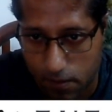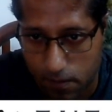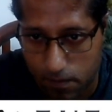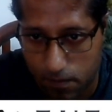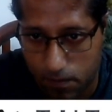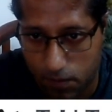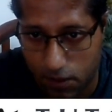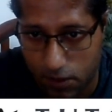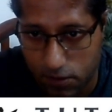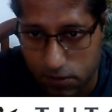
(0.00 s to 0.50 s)

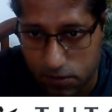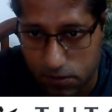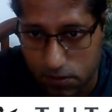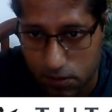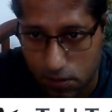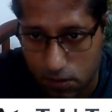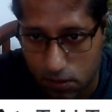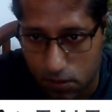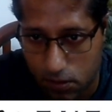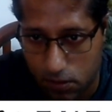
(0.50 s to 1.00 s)
plus
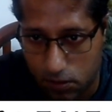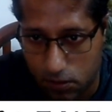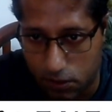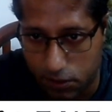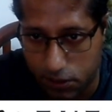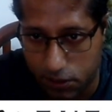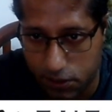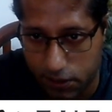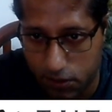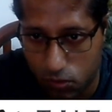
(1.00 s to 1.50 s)
the
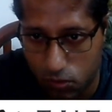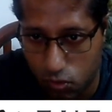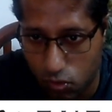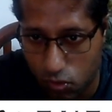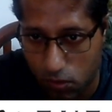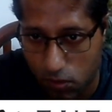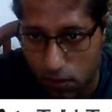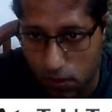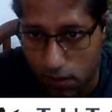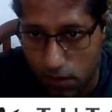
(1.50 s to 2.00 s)
digit
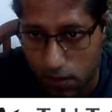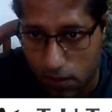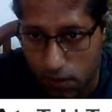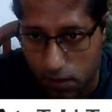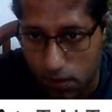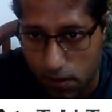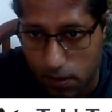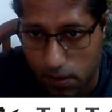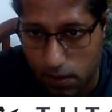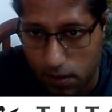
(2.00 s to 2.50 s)
2
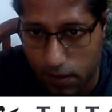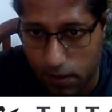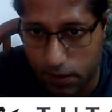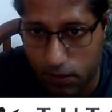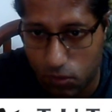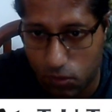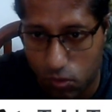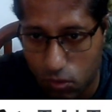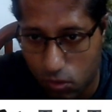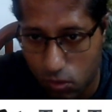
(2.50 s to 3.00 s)

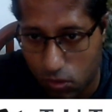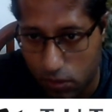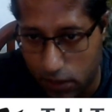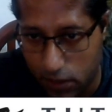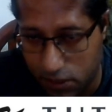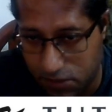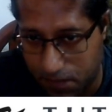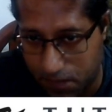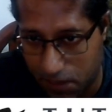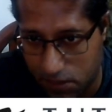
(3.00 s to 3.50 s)
into
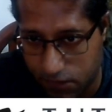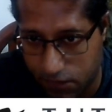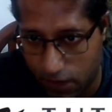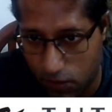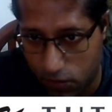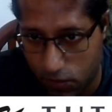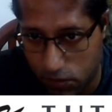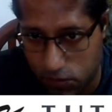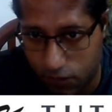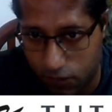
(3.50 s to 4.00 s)
its place
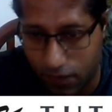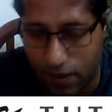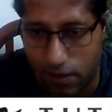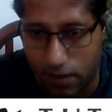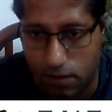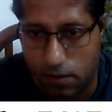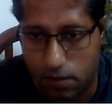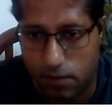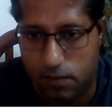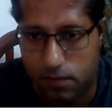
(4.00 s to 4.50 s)
value is
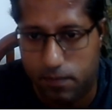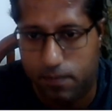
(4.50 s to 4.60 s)
1.